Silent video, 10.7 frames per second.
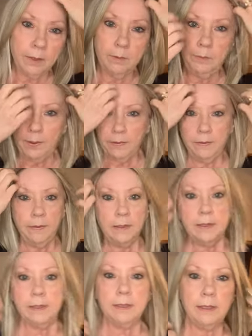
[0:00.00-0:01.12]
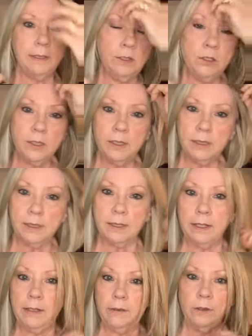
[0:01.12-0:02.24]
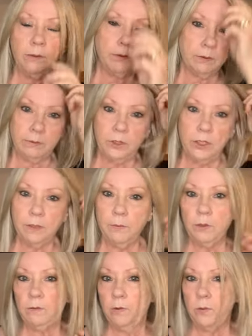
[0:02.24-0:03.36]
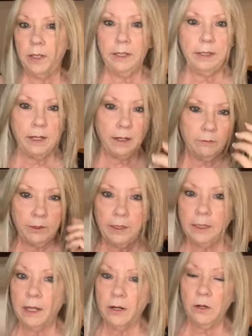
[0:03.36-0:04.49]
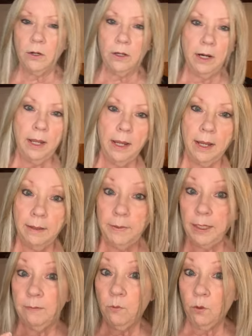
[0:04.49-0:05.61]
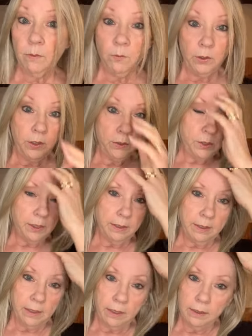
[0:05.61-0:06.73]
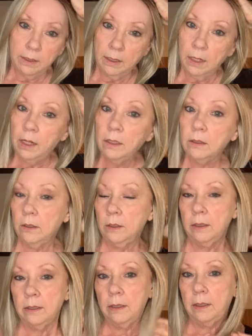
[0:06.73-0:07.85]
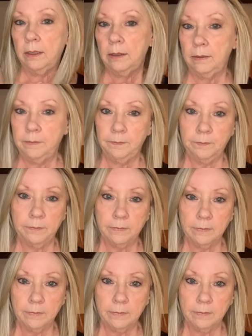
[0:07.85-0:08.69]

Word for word: but this is just, I don't know, she's a beautiful wig. I really like her. I'm getting more and more used to the, the color um,